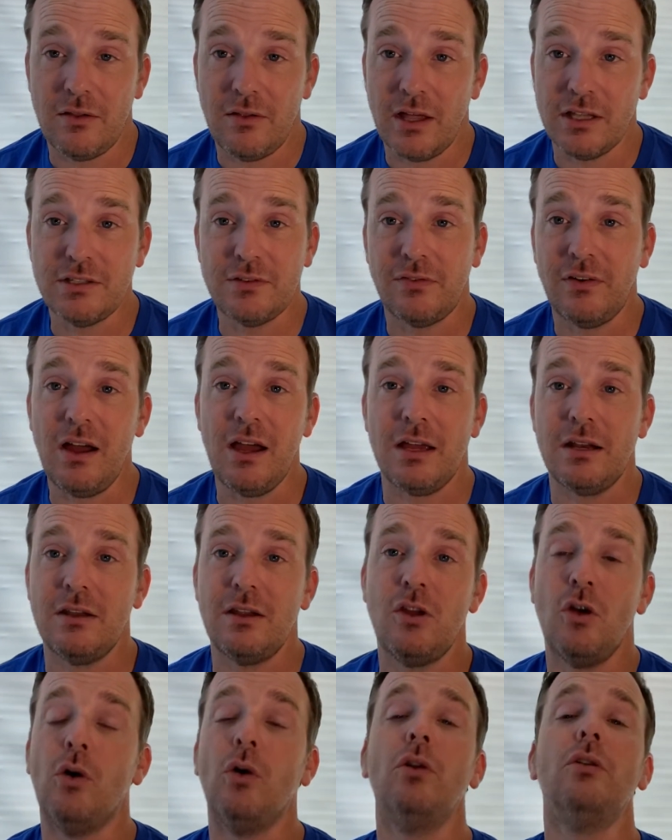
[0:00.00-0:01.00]
That's fine.
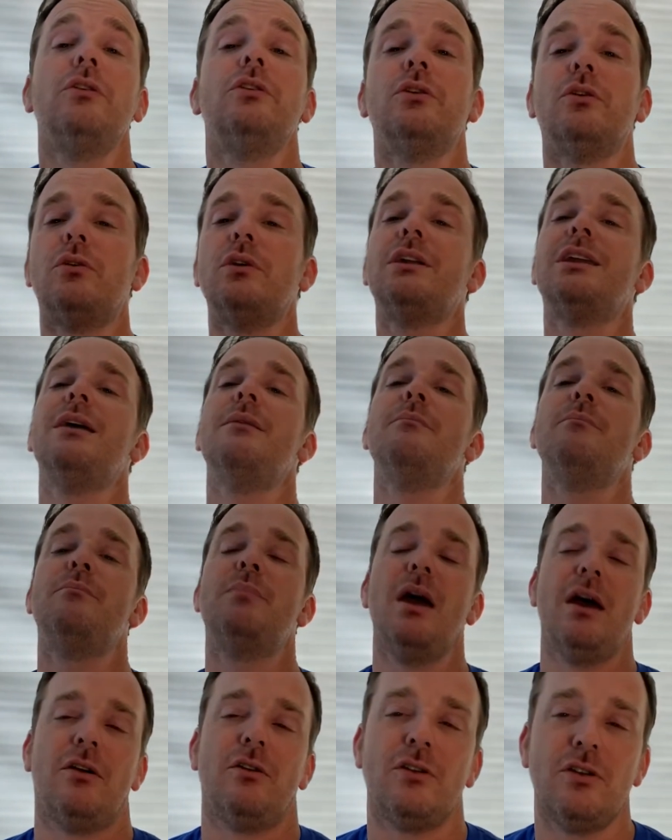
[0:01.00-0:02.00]
You'll you'll get
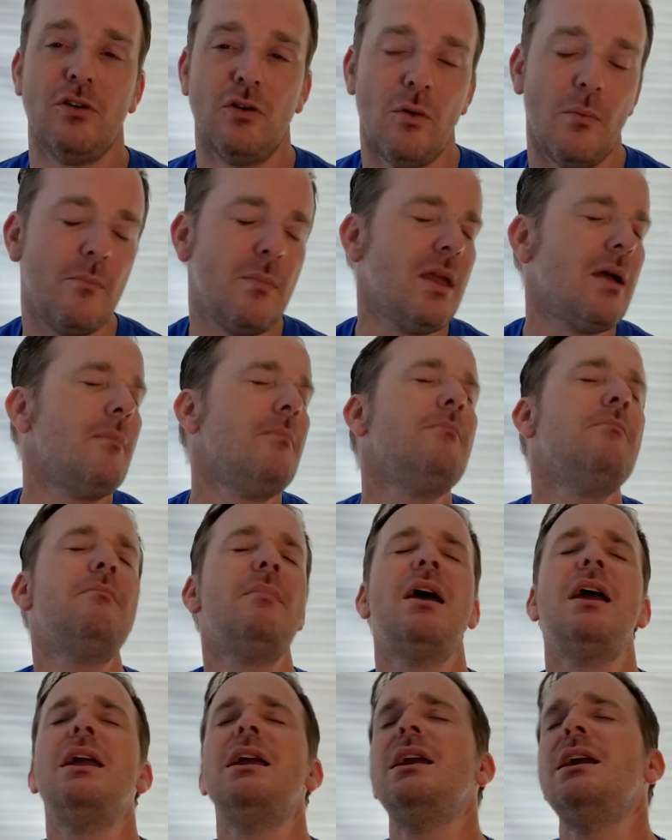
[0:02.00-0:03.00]
better. You'll be
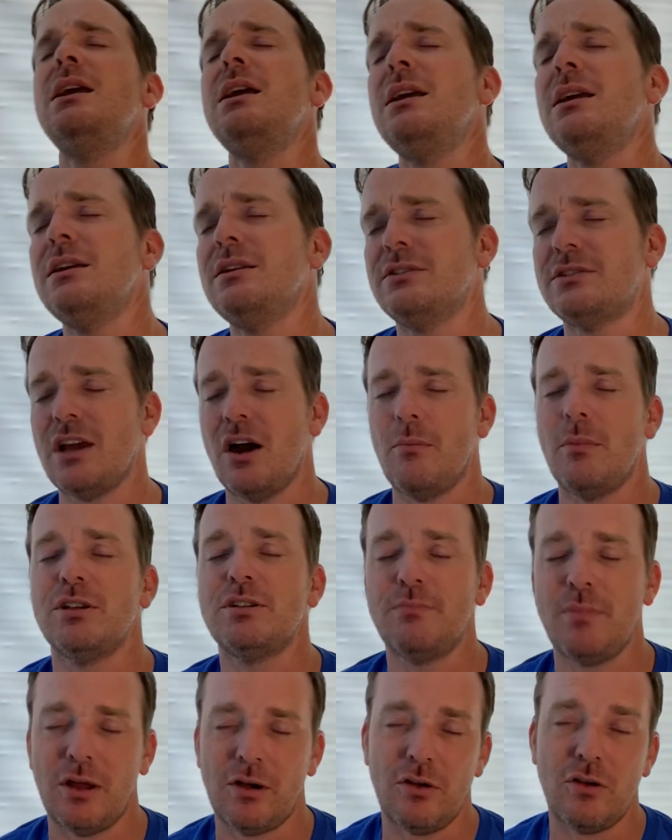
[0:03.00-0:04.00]
amazed how
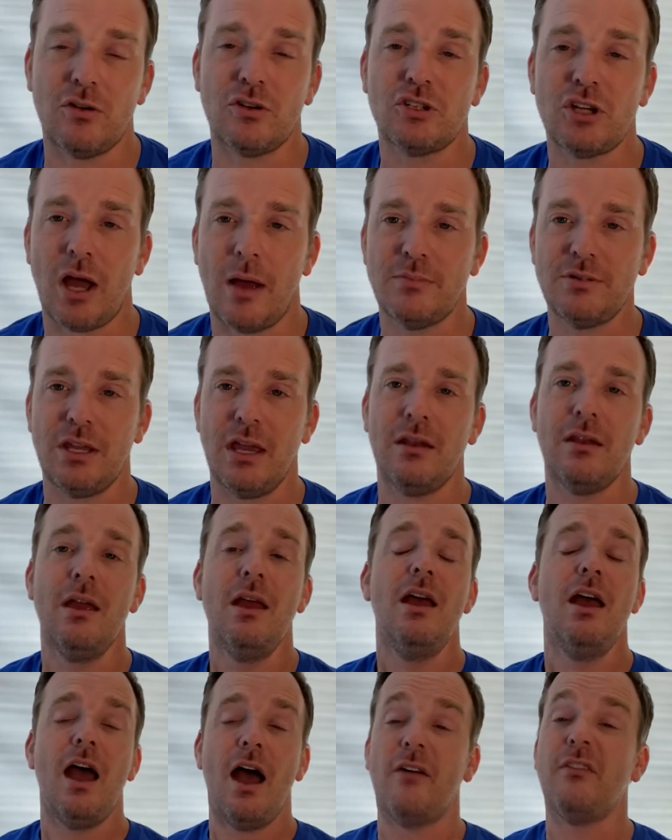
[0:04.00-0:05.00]
much better your chops get
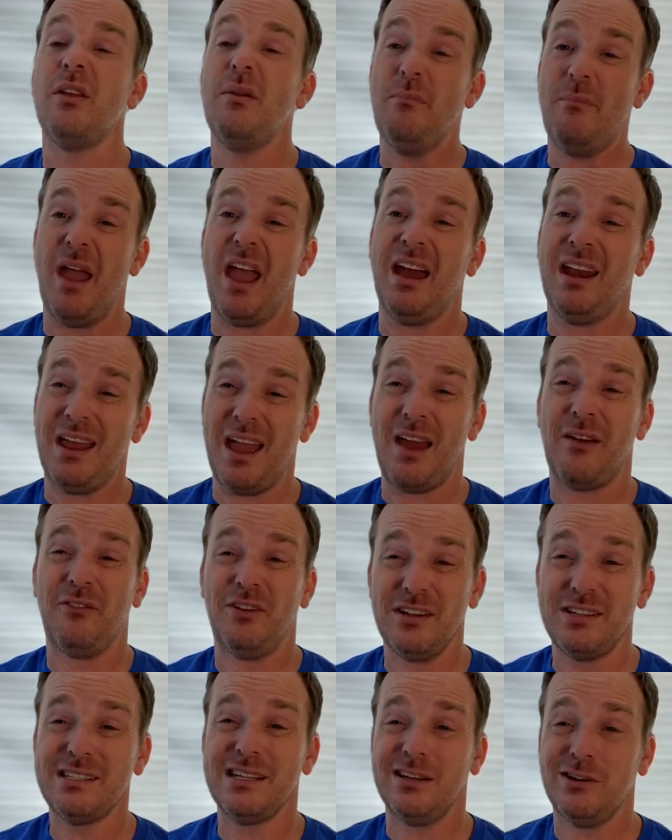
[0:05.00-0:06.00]
having band
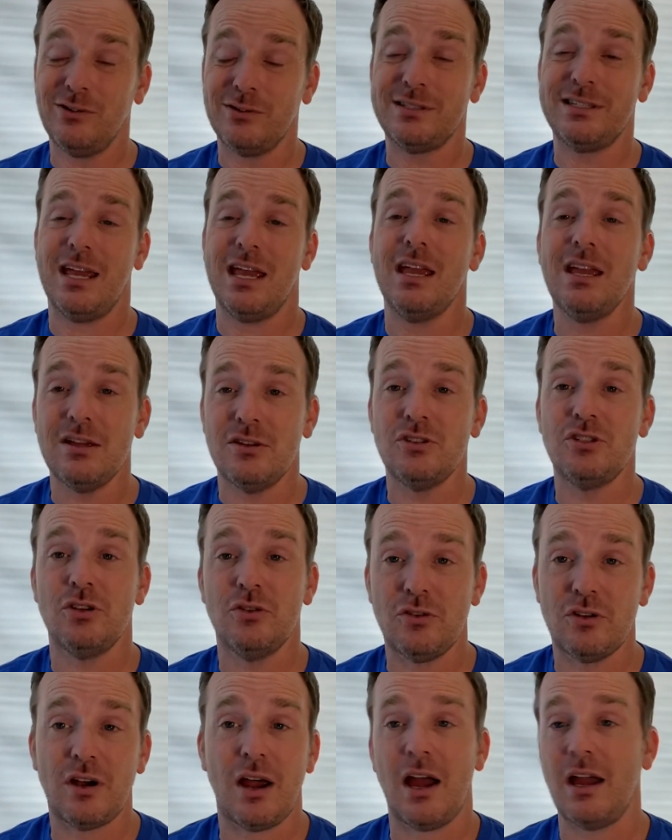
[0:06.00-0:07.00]
every single day in
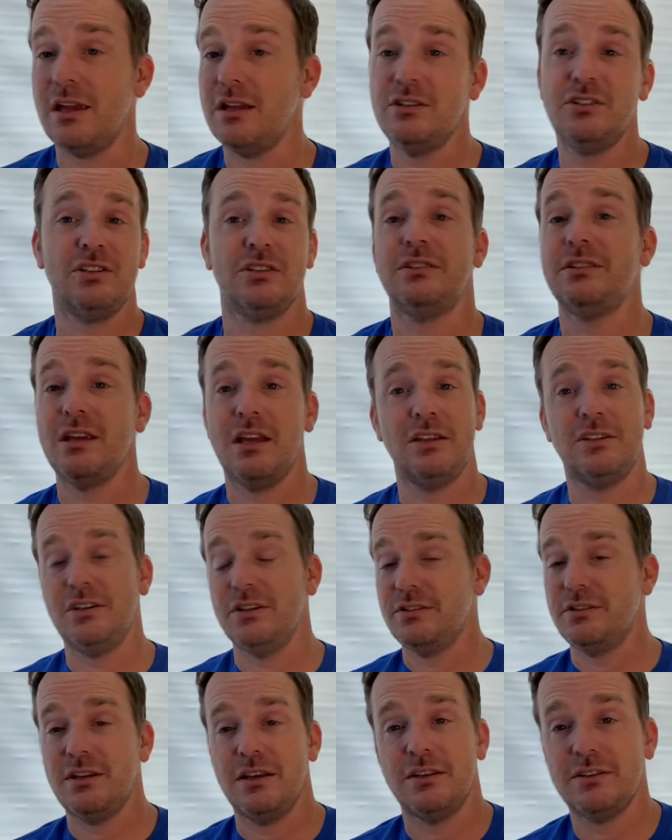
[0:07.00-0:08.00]
junior high. It just it
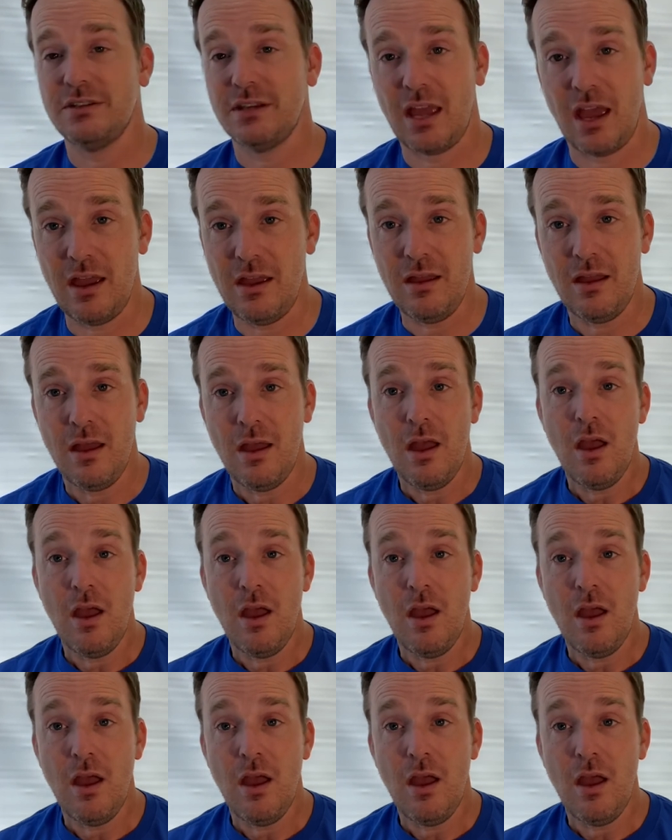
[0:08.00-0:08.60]
just is, okay?